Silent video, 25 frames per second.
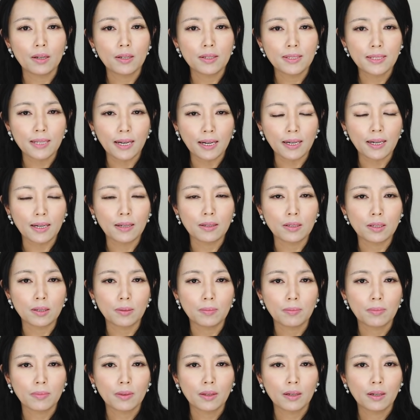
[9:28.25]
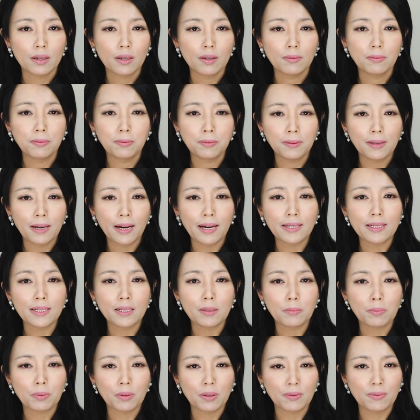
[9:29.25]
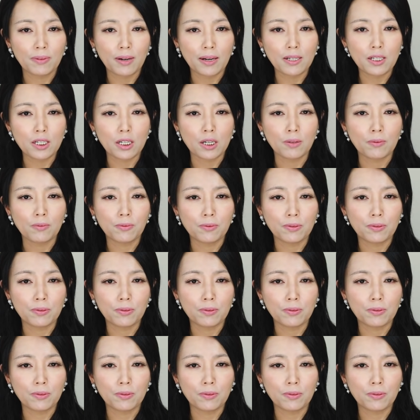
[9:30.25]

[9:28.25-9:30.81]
Second, flood prevention